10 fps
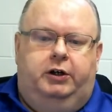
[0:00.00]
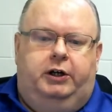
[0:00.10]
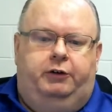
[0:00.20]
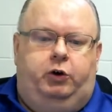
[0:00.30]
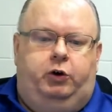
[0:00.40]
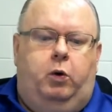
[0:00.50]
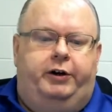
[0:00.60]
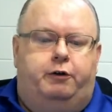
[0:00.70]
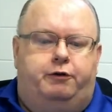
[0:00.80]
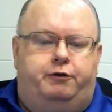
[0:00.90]
if you wanted
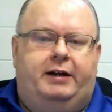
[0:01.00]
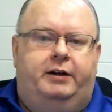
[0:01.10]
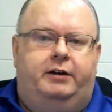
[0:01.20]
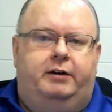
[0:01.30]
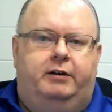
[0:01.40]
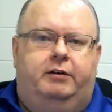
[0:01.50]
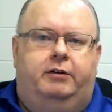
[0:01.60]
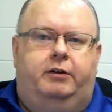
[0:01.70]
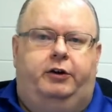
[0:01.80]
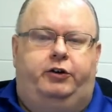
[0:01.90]
to go find it,
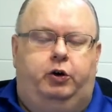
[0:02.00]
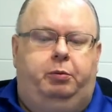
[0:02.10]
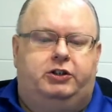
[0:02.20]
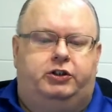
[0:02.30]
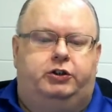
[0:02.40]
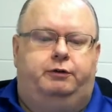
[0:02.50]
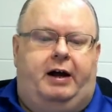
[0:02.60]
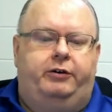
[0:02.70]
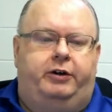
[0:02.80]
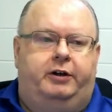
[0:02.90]
the two places you
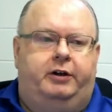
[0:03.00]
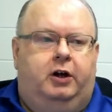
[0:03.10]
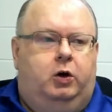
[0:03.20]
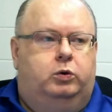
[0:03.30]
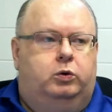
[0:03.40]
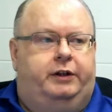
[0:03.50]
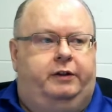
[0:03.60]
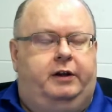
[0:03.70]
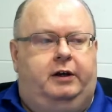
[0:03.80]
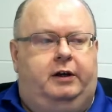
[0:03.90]
found it was
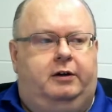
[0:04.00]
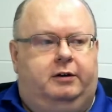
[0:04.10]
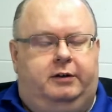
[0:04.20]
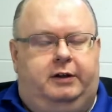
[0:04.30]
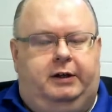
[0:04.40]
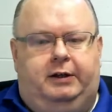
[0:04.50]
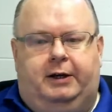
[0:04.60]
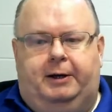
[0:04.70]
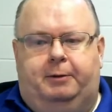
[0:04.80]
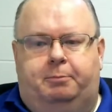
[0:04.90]
in the
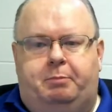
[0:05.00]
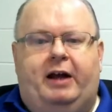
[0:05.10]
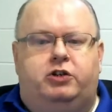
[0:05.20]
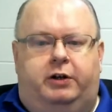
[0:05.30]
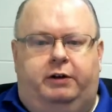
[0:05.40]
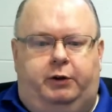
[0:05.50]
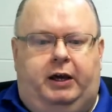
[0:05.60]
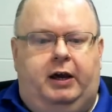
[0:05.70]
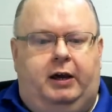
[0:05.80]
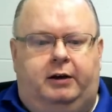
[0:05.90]
mansion of the
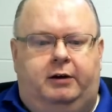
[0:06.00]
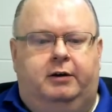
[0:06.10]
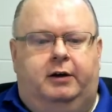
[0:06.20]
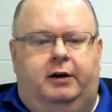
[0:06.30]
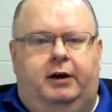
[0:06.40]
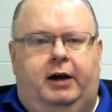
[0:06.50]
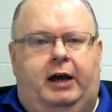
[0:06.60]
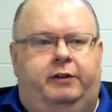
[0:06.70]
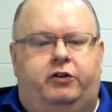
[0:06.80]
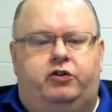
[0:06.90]
king
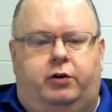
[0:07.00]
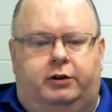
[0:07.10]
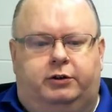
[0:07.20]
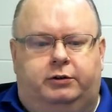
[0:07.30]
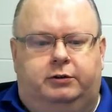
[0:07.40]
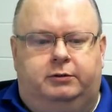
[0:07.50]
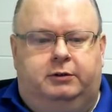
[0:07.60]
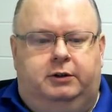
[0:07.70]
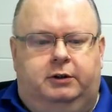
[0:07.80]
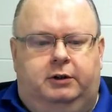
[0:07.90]
and in the church.
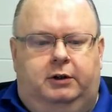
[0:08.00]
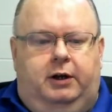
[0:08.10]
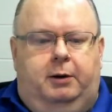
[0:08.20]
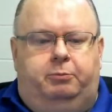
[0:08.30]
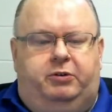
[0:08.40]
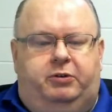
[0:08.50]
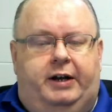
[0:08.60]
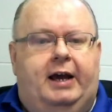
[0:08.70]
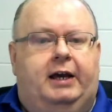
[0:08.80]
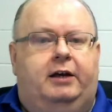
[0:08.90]

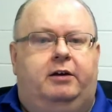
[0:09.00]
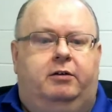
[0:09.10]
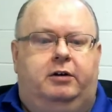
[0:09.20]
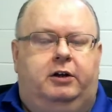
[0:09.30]
Today,